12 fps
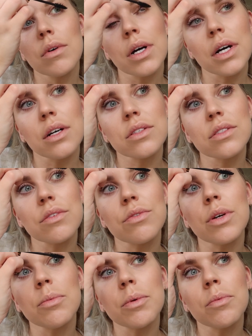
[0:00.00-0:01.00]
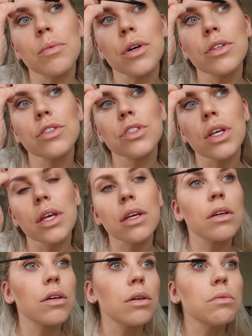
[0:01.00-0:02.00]
What else have we been
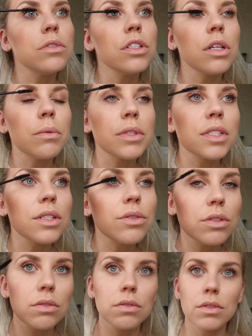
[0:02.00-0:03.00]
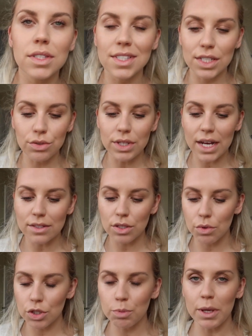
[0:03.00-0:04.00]
watching? You know, we're still still yet to
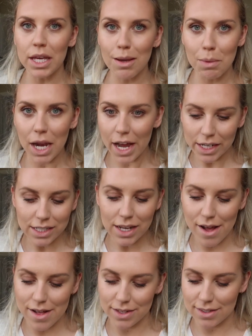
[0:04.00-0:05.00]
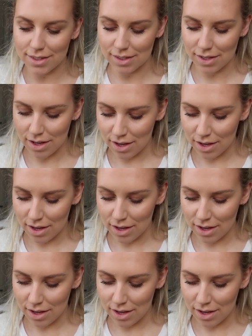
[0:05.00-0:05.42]
watch Peaky Blinders.